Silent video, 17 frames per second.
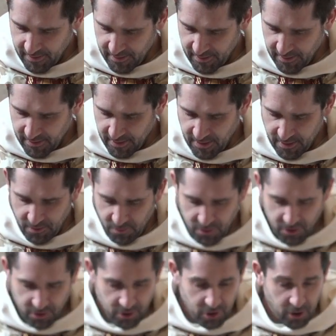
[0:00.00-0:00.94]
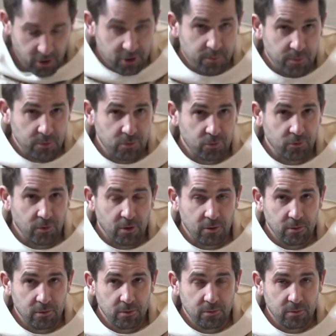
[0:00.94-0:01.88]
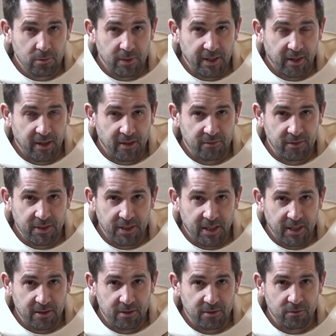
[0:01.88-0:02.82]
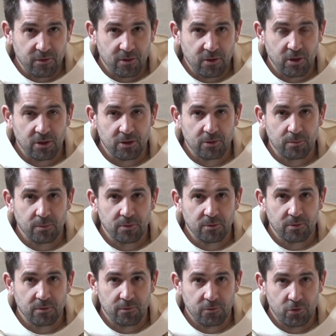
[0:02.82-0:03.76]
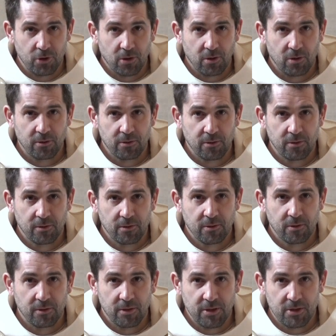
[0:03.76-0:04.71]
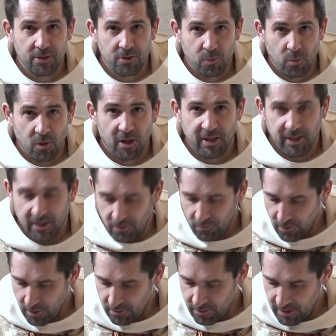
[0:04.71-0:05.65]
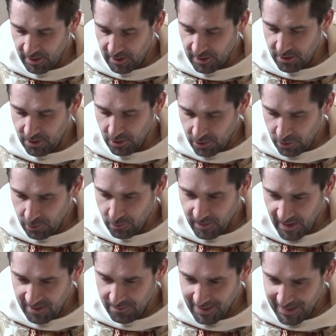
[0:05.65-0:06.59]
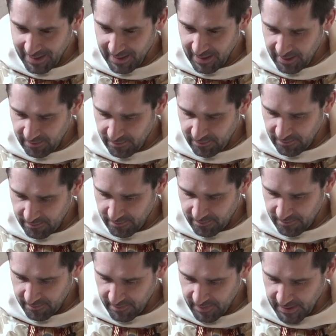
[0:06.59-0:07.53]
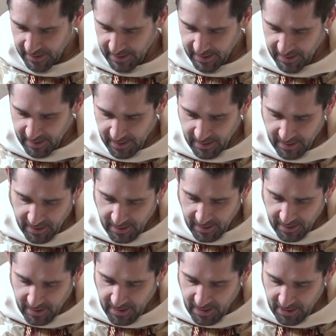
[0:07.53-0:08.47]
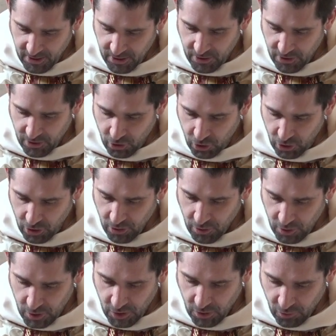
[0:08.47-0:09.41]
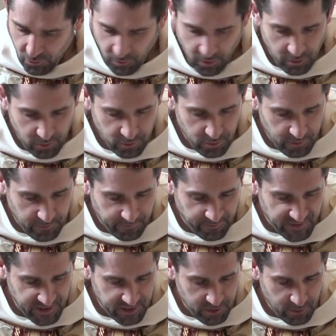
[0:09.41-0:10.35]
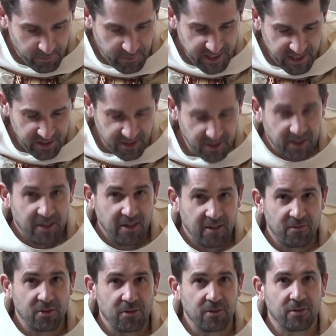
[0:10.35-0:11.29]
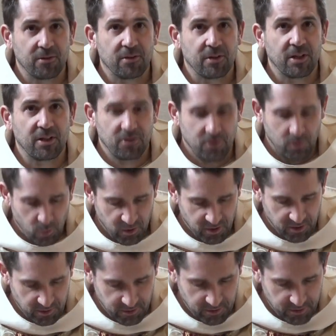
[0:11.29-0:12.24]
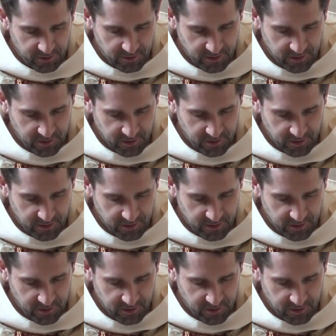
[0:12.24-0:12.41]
This was the gospel's role we have at the end of the gospel of John. This is why he wrote it, so you may believe. It's the church's role to be the leaven in the world,